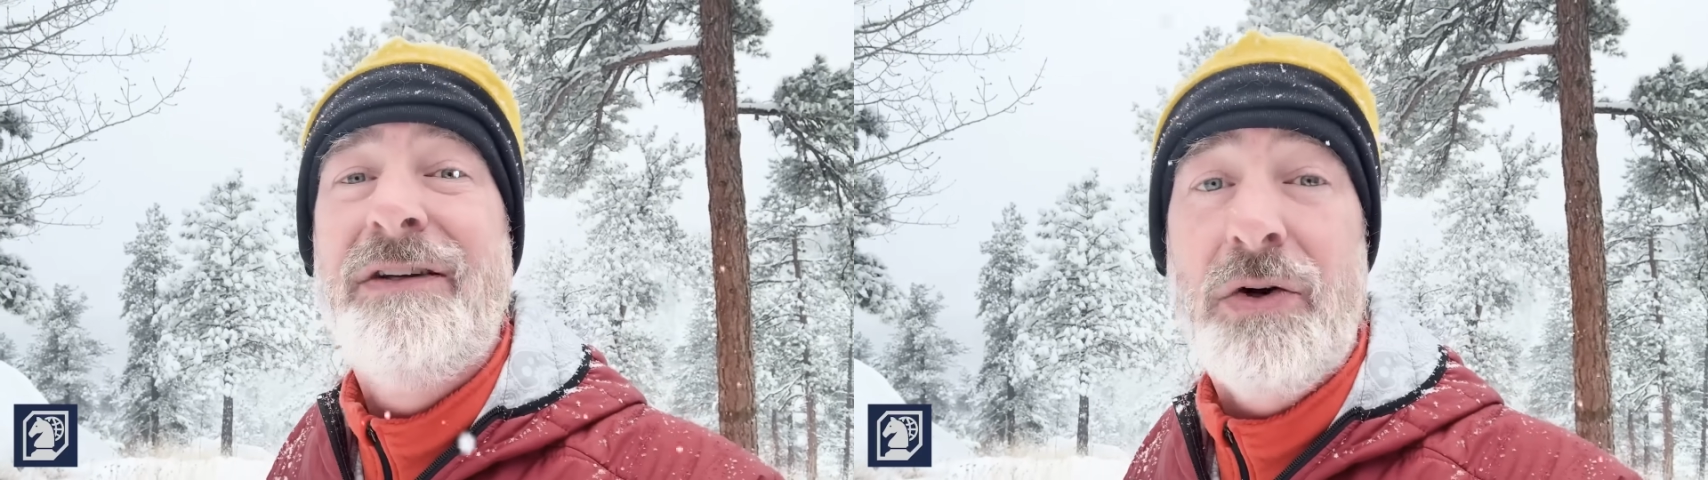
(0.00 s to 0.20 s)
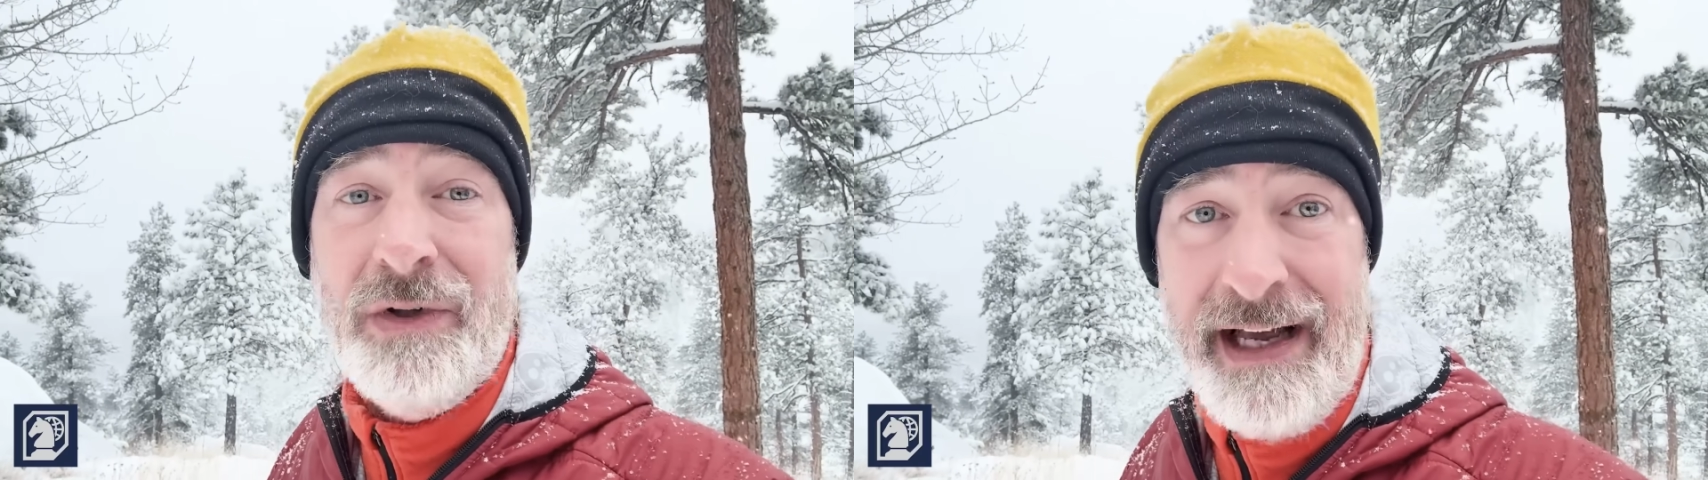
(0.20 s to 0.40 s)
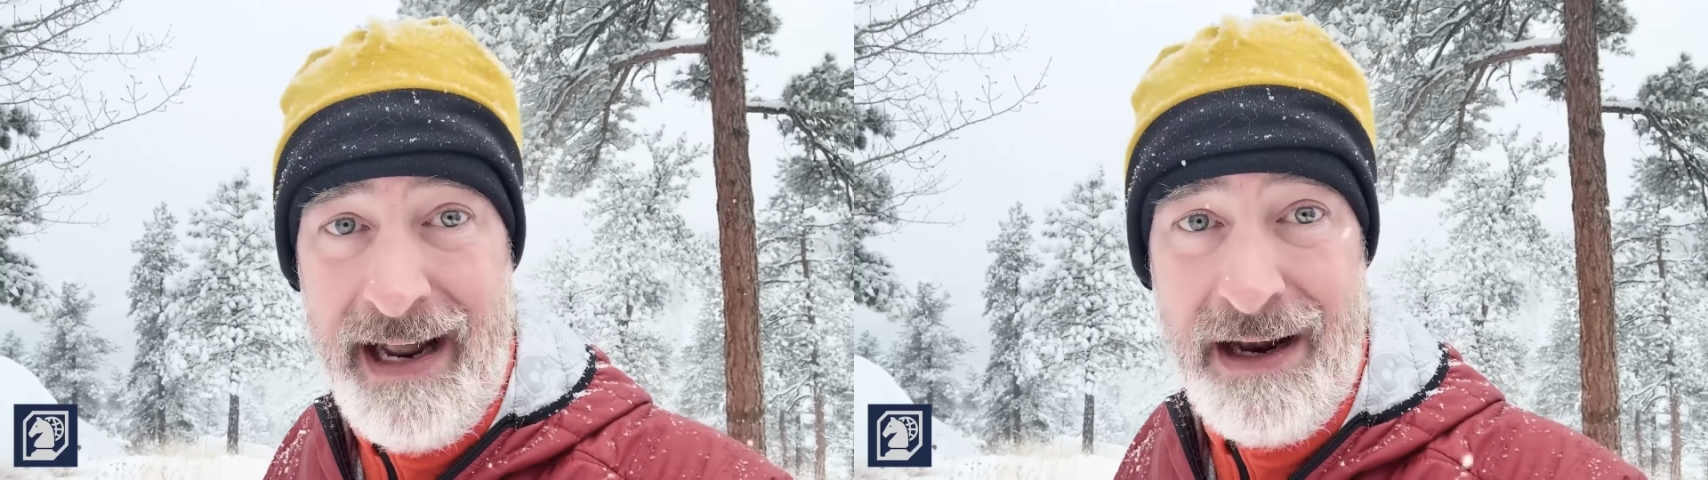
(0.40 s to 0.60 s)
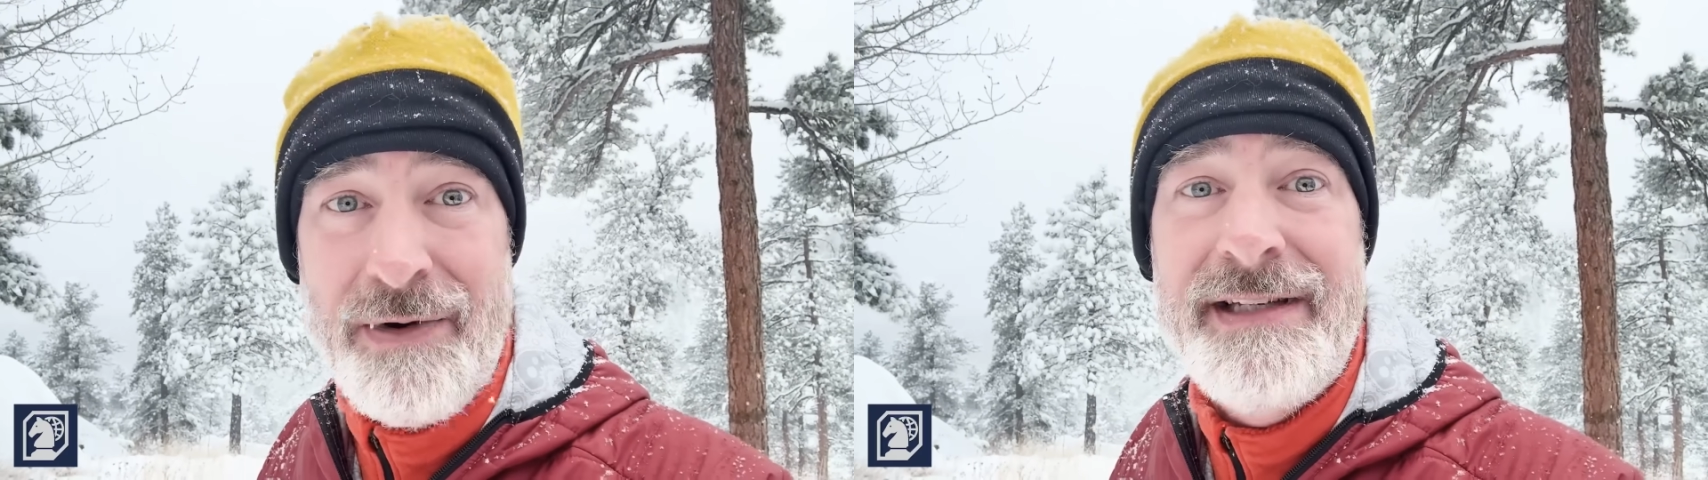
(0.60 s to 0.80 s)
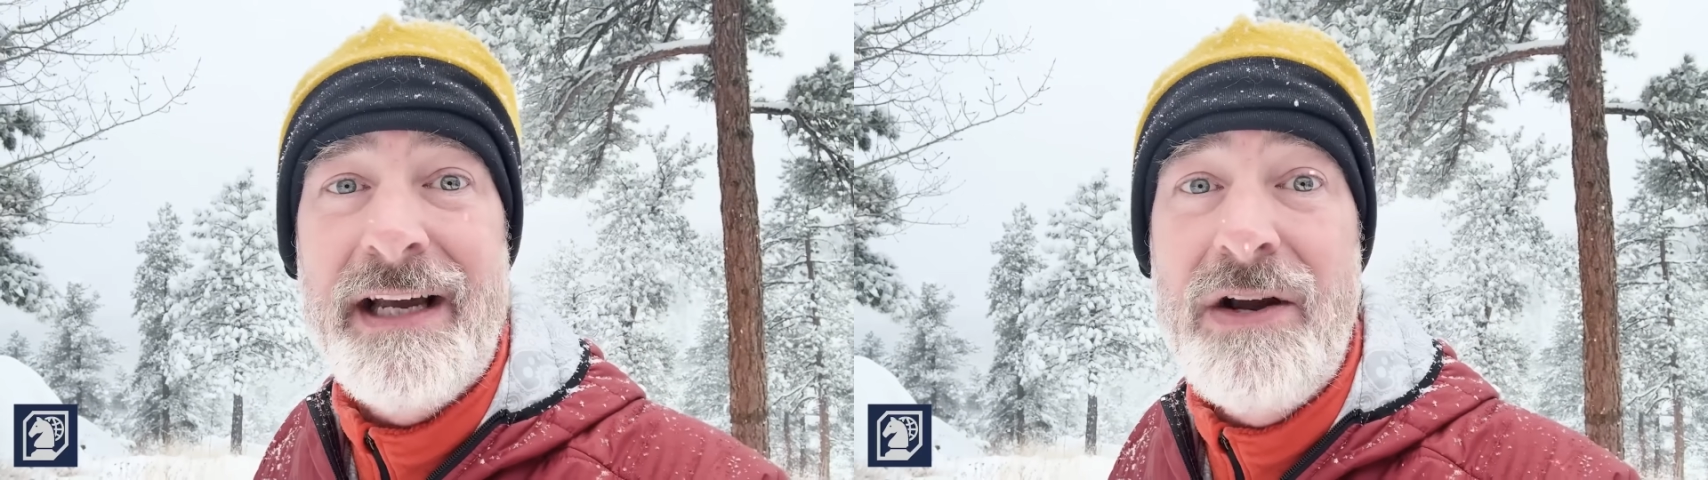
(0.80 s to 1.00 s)
Don't let
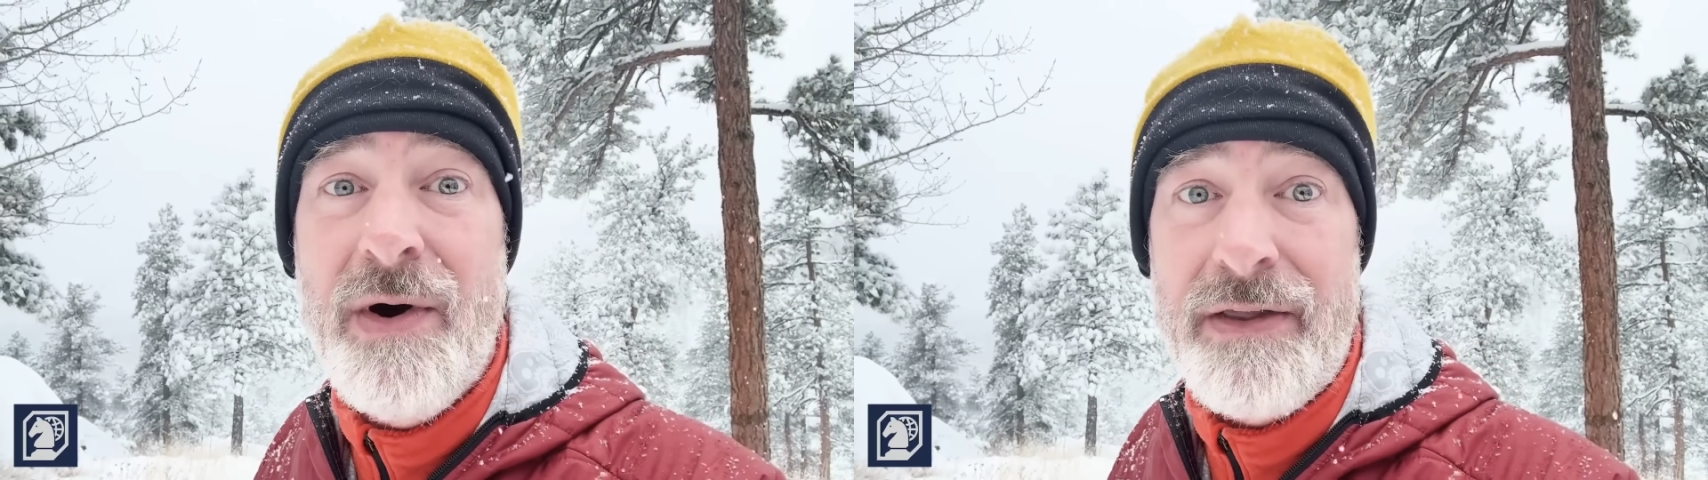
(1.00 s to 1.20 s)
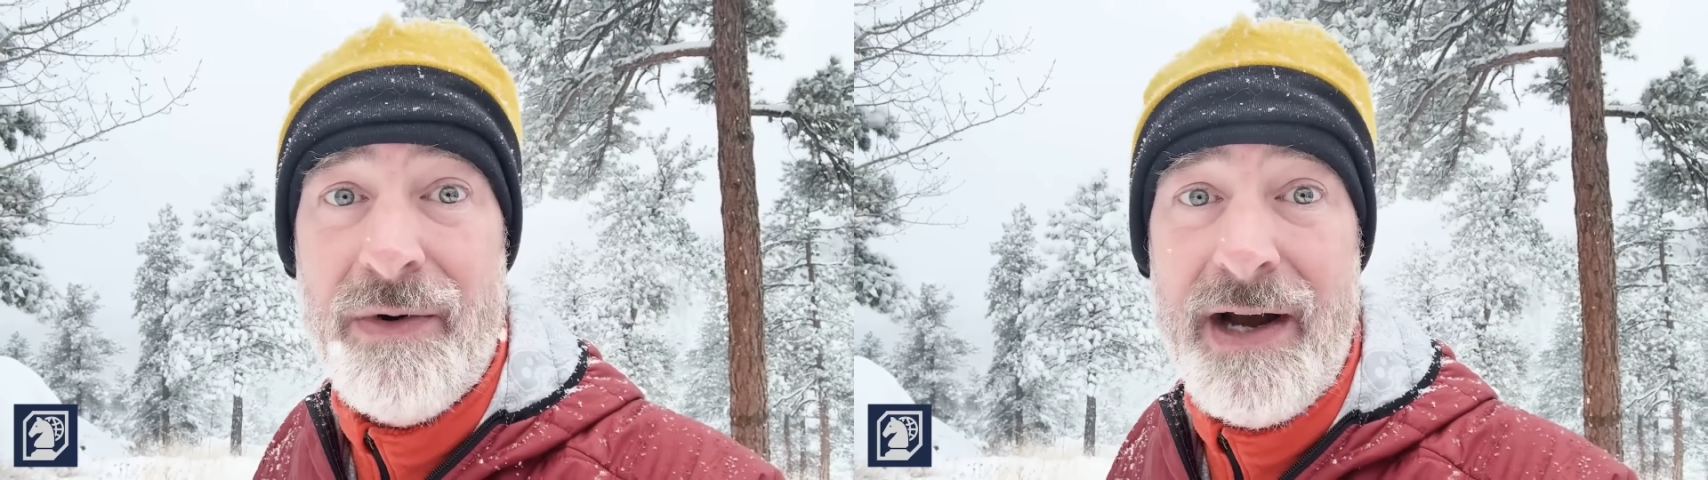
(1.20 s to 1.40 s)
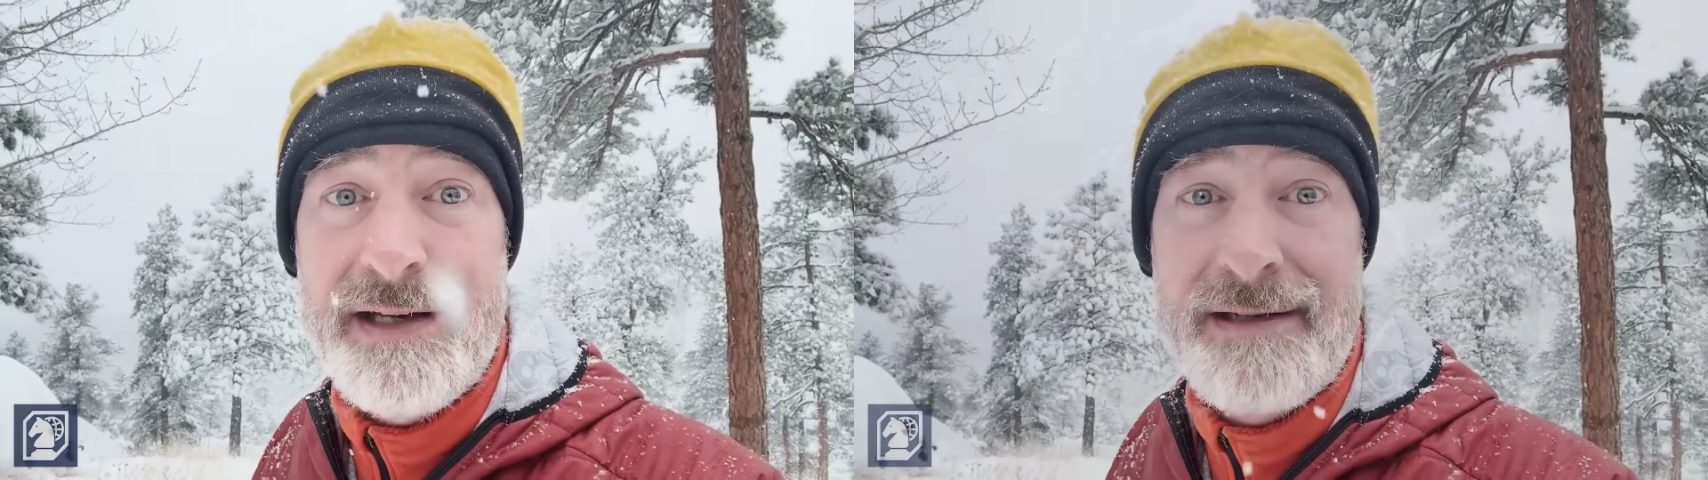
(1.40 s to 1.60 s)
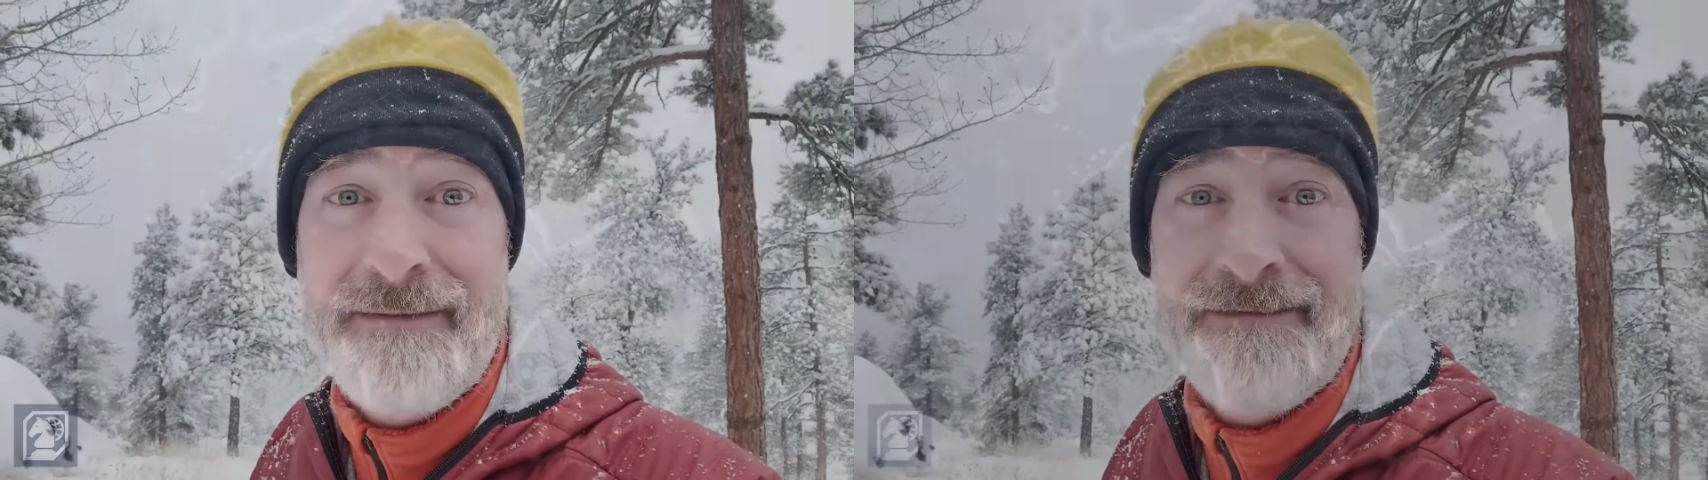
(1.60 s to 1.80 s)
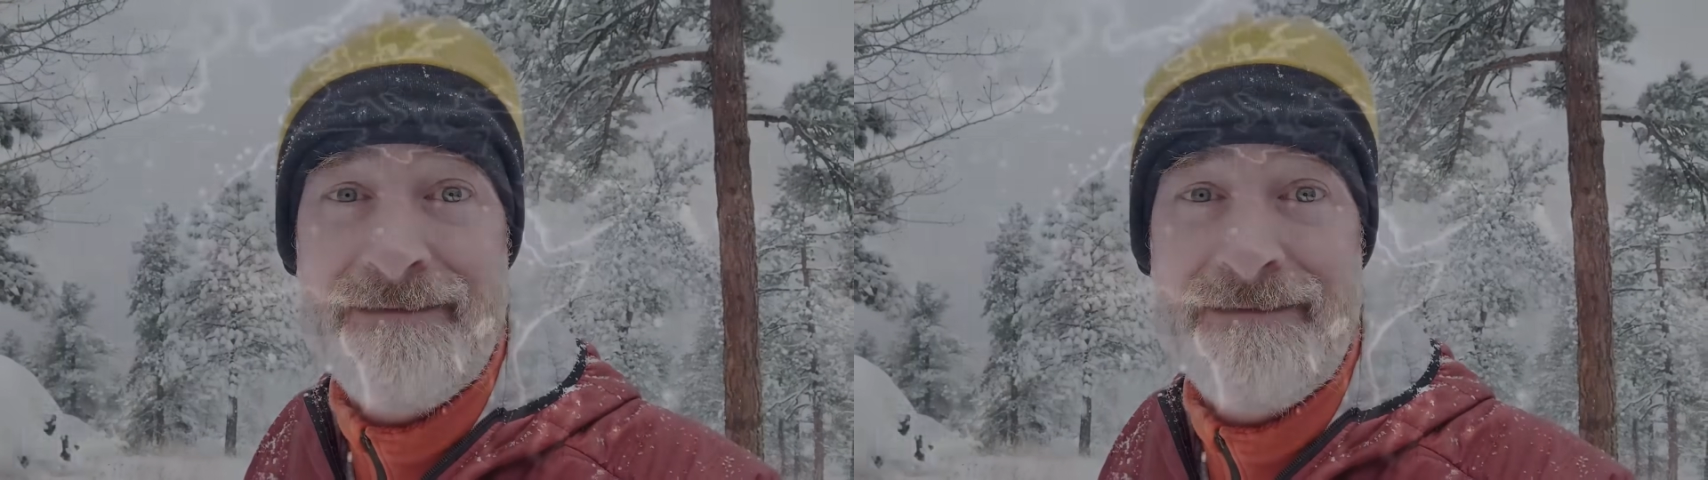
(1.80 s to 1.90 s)
anyone tell you otherwise.